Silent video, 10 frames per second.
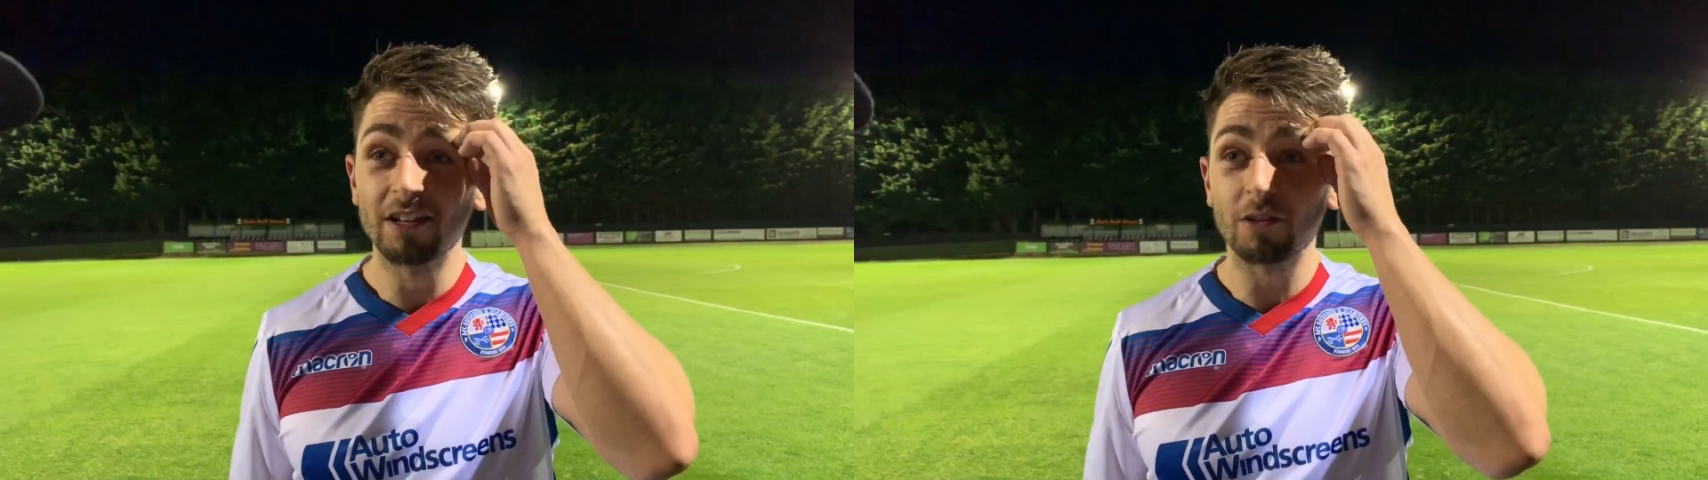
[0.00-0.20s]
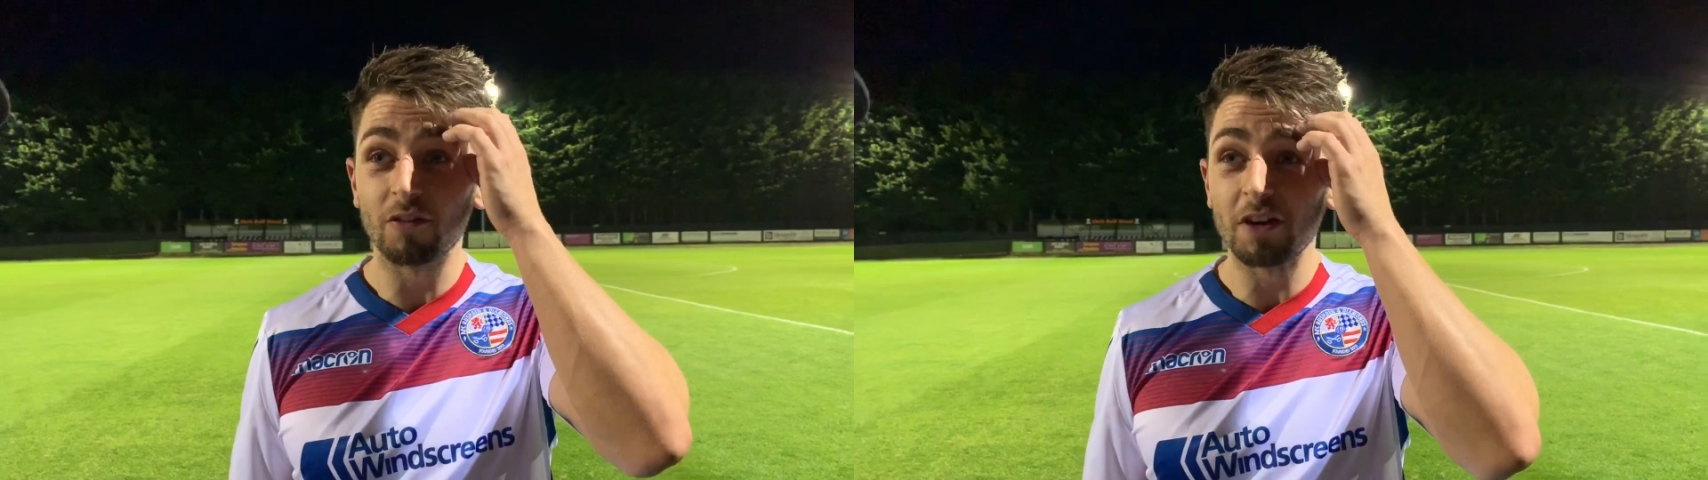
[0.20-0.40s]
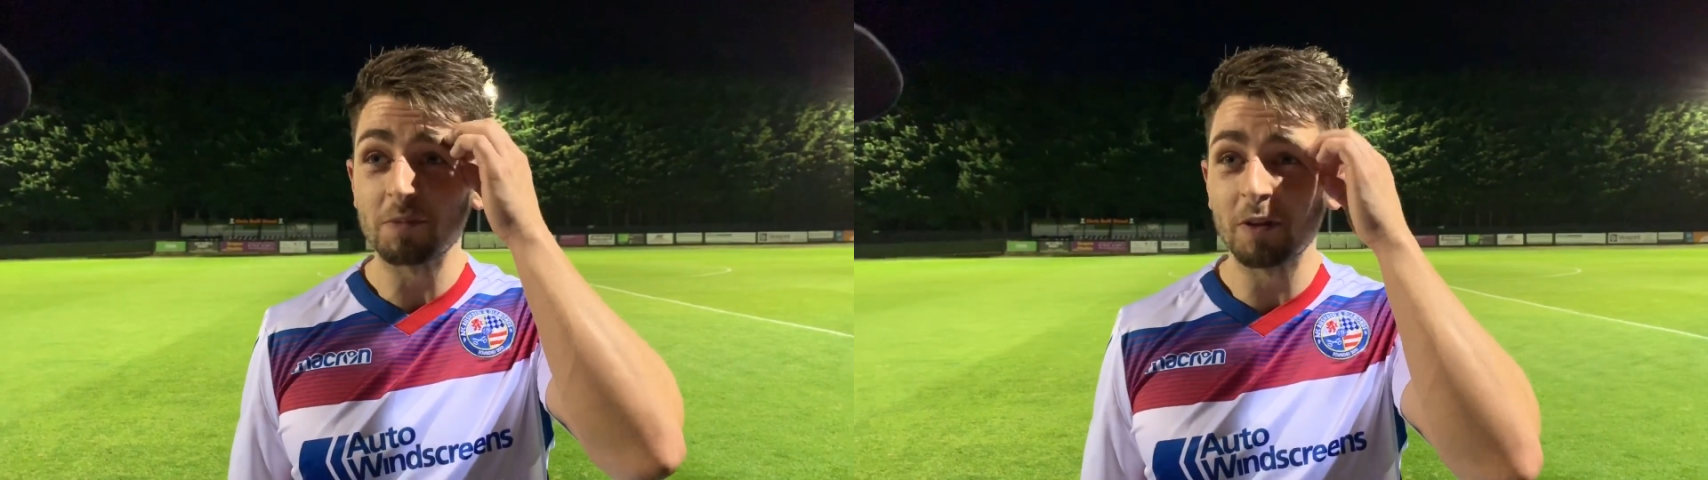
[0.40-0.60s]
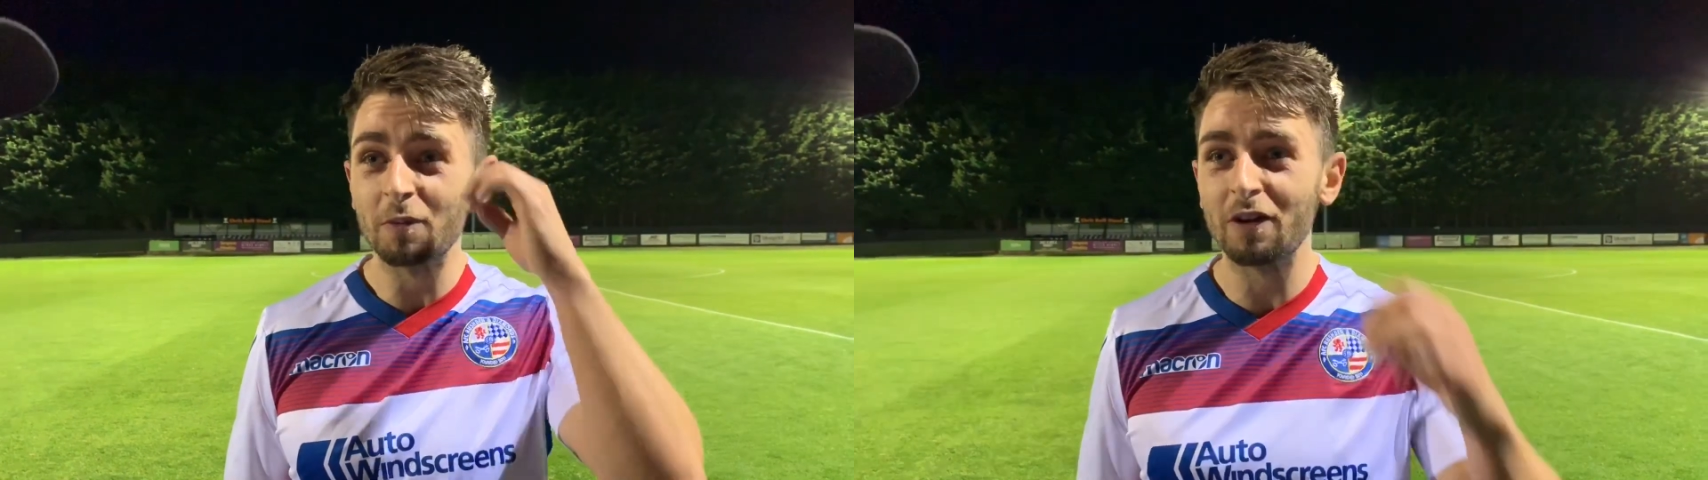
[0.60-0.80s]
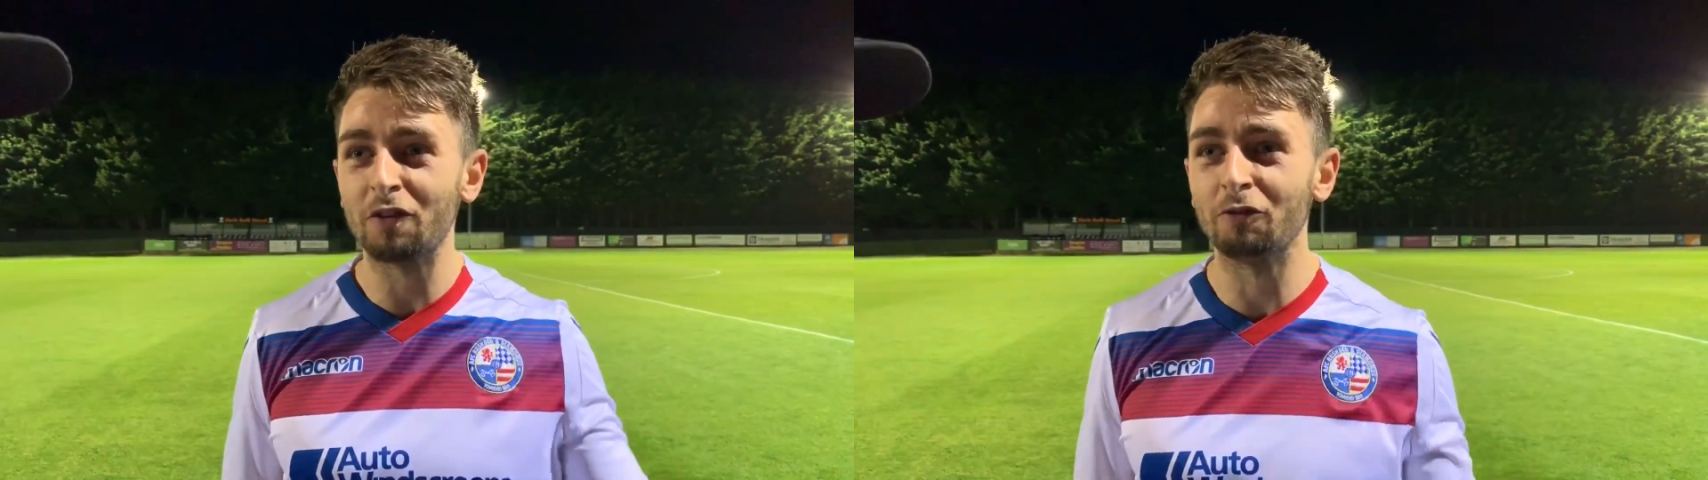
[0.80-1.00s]
But it's been a
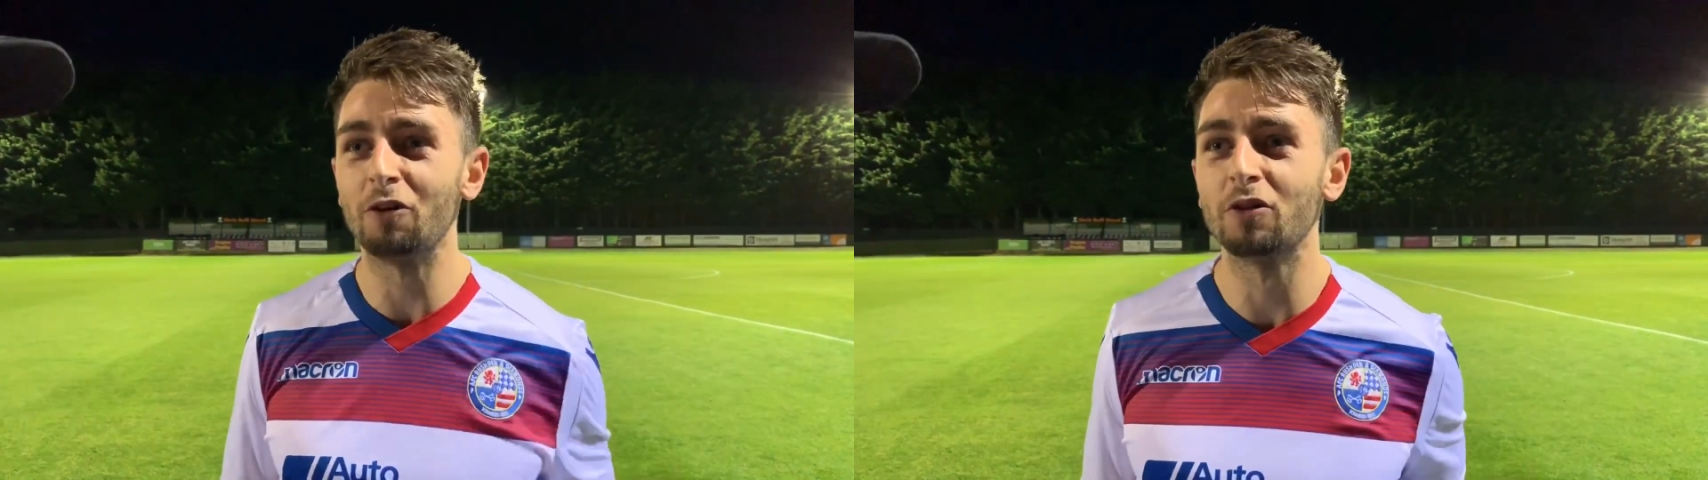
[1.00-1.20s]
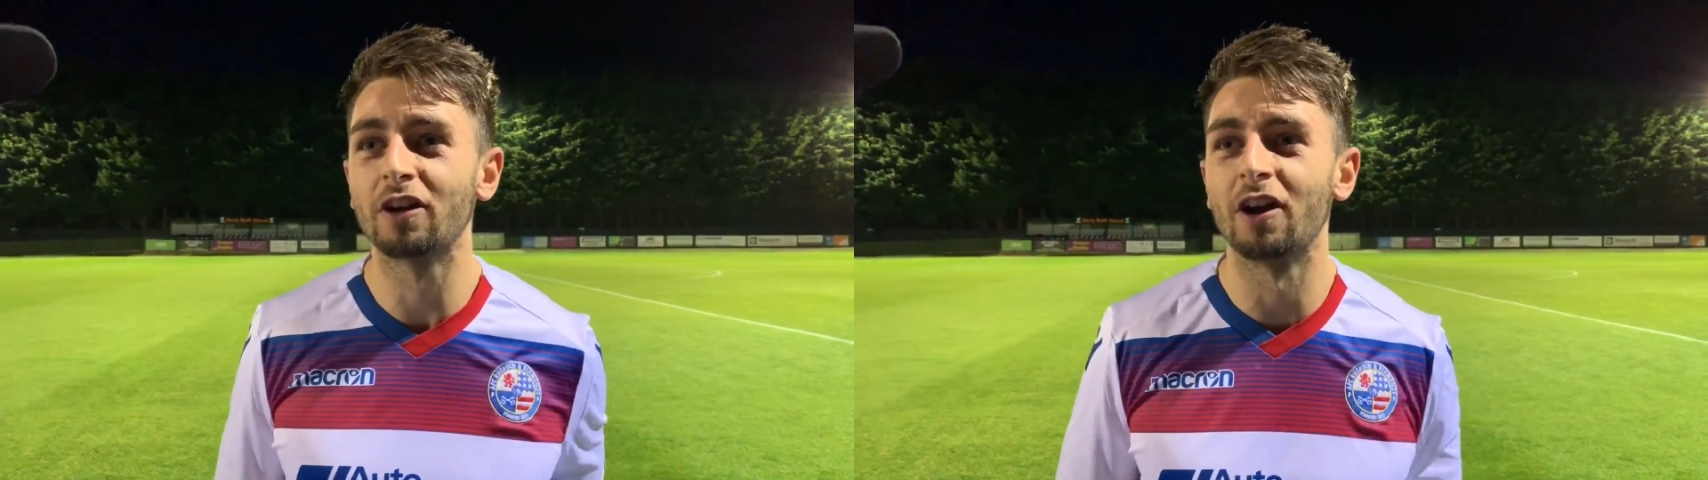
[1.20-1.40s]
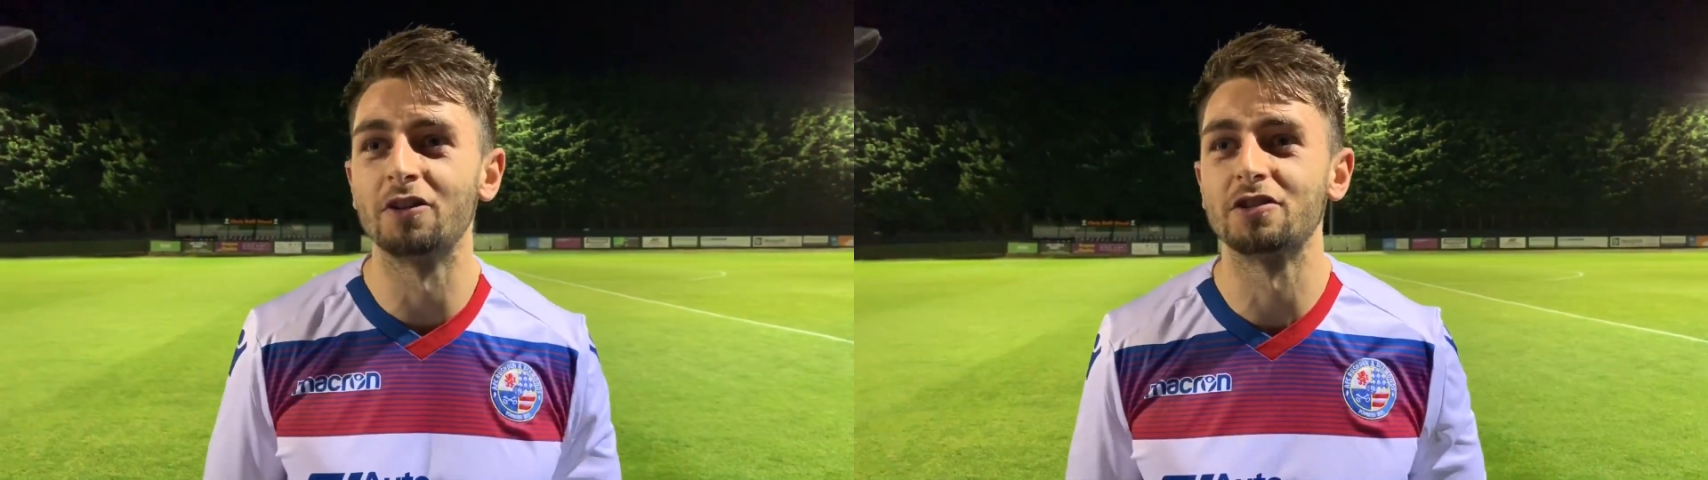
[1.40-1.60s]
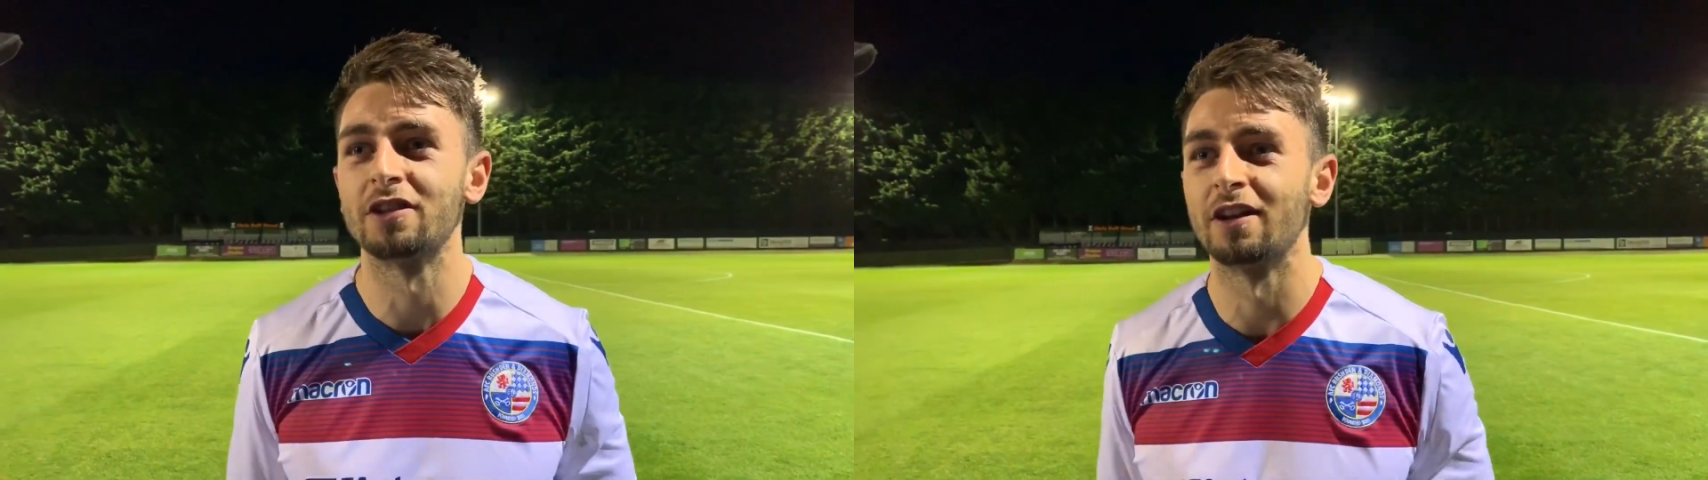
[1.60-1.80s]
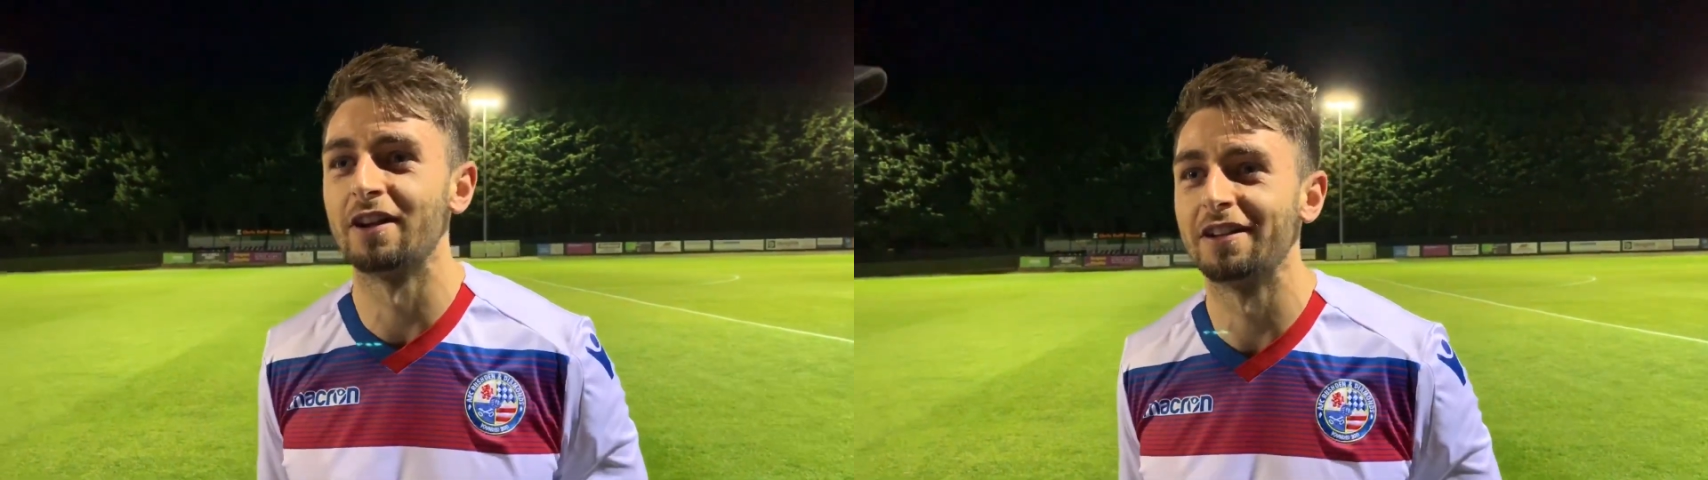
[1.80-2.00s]
bit of a roller coaster